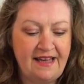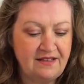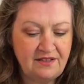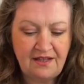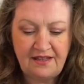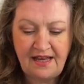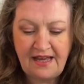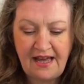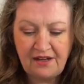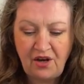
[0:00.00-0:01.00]
so they
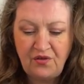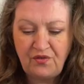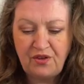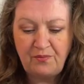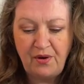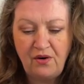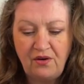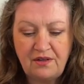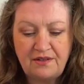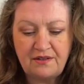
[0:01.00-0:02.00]
hang over the
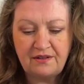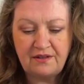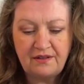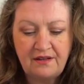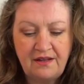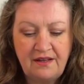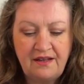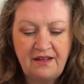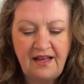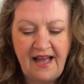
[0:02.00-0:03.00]
box and
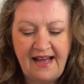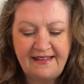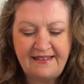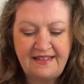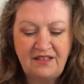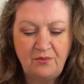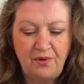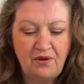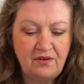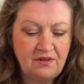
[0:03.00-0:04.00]
in the
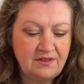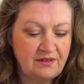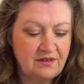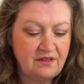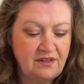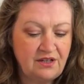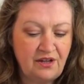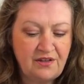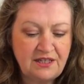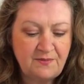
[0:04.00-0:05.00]
box, and you
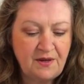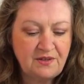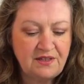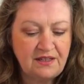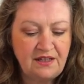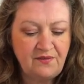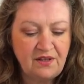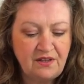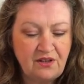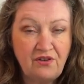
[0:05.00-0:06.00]
know, they're supposed to give you
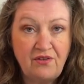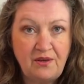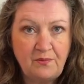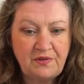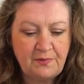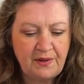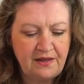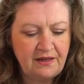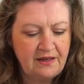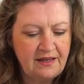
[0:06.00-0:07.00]
the creeps a
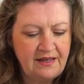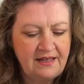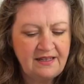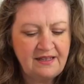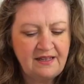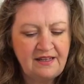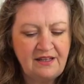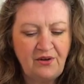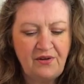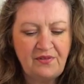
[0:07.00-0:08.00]
bit. You
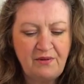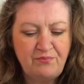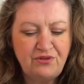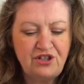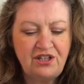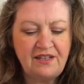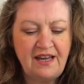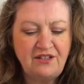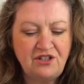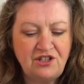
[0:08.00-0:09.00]
know, if they brush
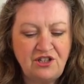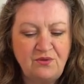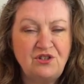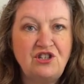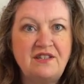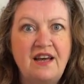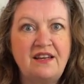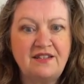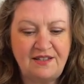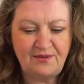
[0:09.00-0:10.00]
against you as you
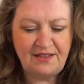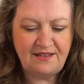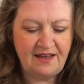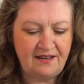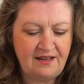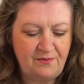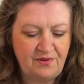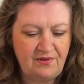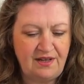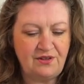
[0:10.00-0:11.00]
take a sweet out, that'd be
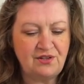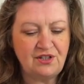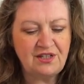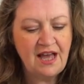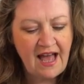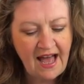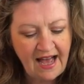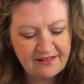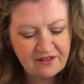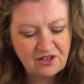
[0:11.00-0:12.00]
really good.
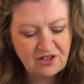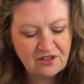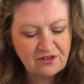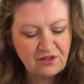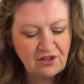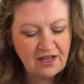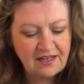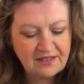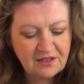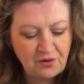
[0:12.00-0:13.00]
And the skull
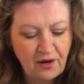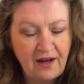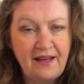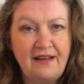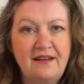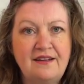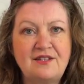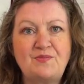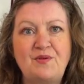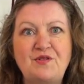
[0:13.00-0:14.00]
is quite
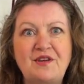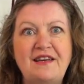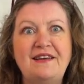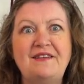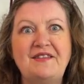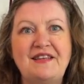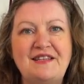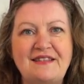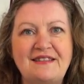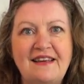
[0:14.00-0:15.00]
spooky with
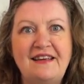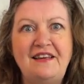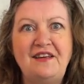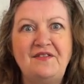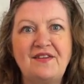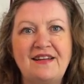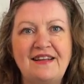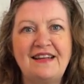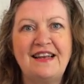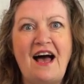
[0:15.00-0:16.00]
his
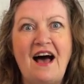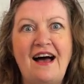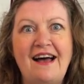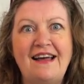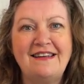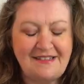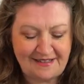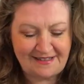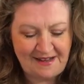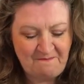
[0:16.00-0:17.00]
evil
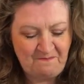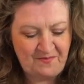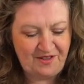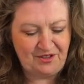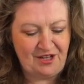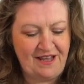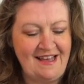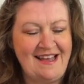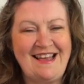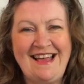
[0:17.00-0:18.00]
eyes. So
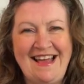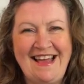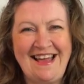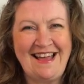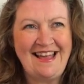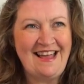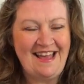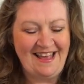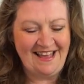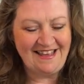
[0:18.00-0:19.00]

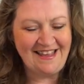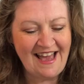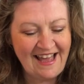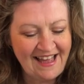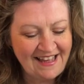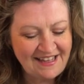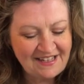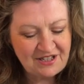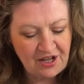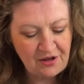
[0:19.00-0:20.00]
yeah,
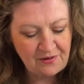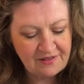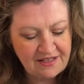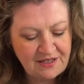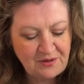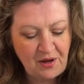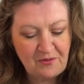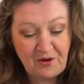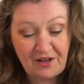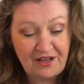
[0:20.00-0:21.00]
so this is what I'm
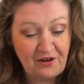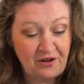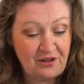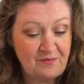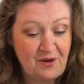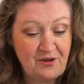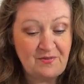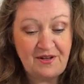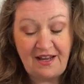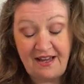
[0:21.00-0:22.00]
working on at the
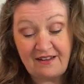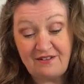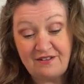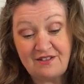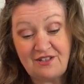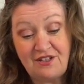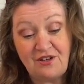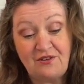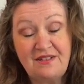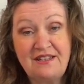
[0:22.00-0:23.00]
moment, and because you
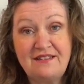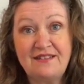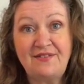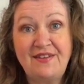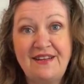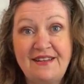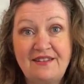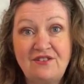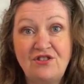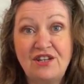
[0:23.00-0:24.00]
know, it's for
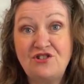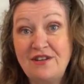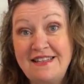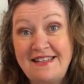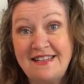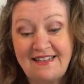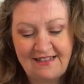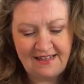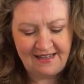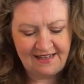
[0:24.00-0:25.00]
trick-or-treating,
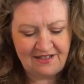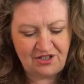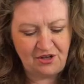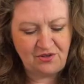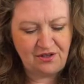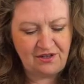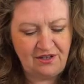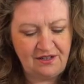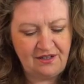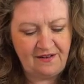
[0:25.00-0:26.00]
so you
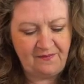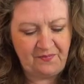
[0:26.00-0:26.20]
can